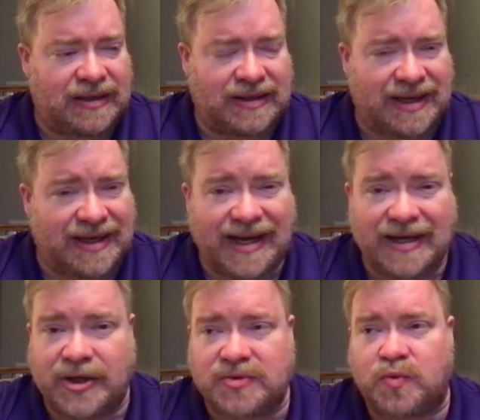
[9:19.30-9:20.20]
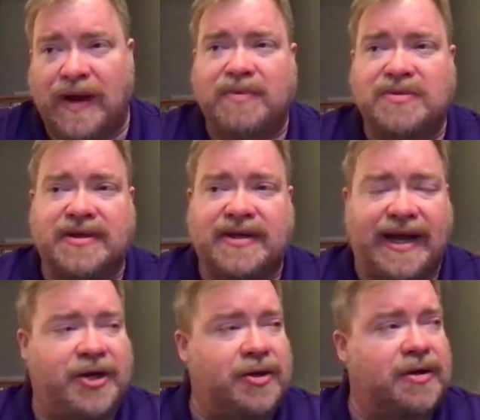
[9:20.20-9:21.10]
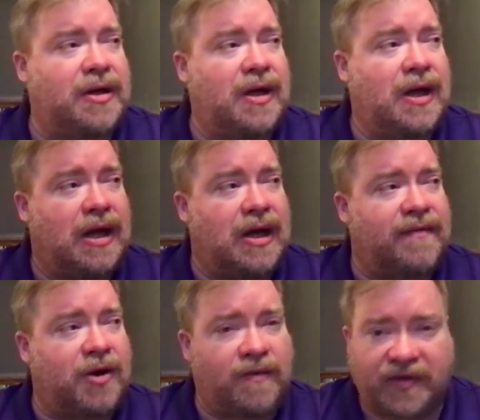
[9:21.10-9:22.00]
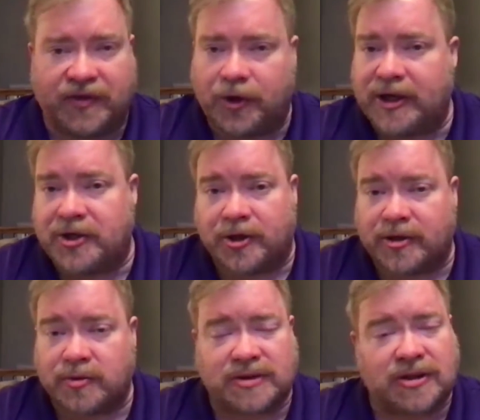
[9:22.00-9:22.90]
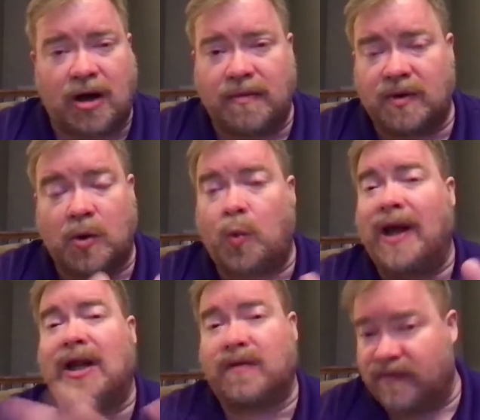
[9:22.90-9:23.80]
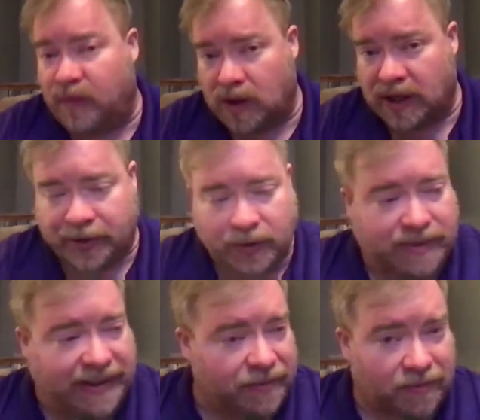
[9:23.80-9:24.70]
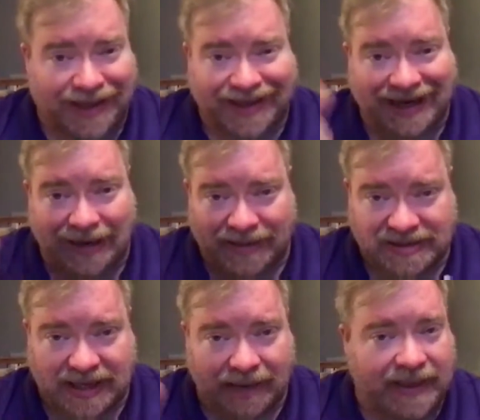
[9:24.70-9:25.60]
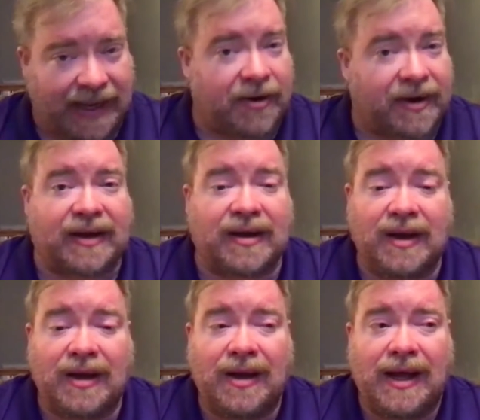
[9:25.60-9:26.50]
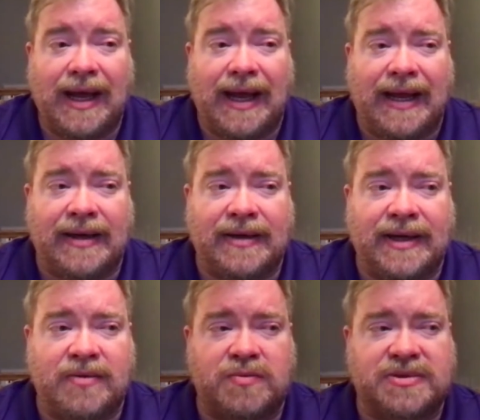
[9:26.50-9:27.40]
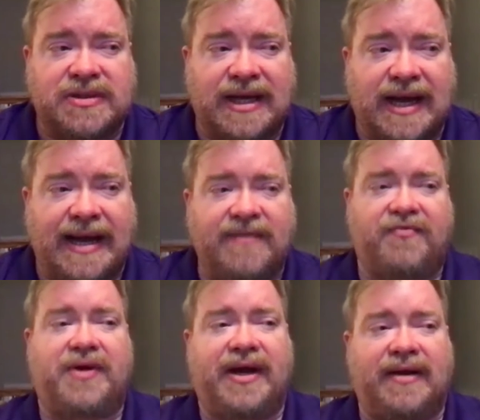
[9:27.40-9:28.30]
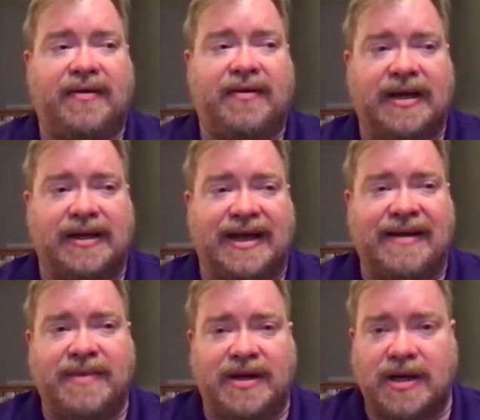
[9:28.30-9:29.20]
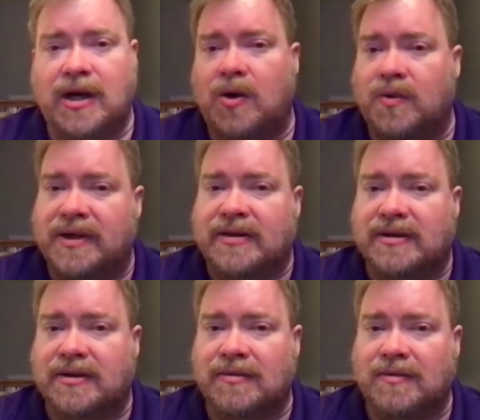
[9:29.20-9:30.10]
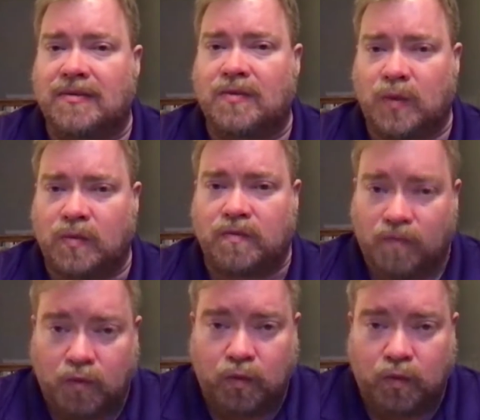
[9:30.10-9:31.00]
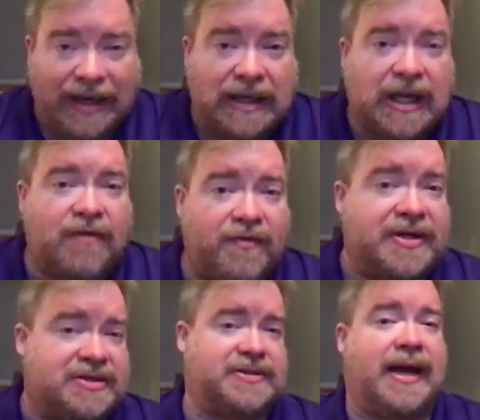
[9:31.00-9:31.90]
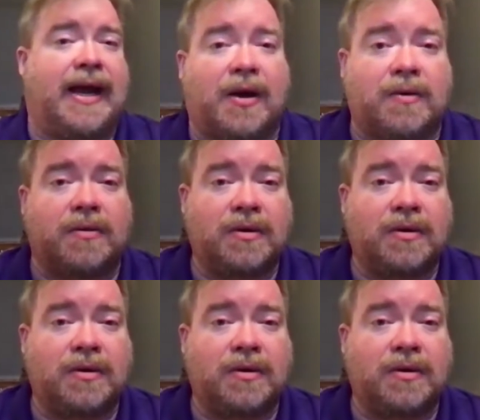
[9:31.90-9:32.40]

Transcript: again just representation of over 30 churches, well over 400 people by the time I stopped counting. And it was the kind of thing that let me know that we love this town.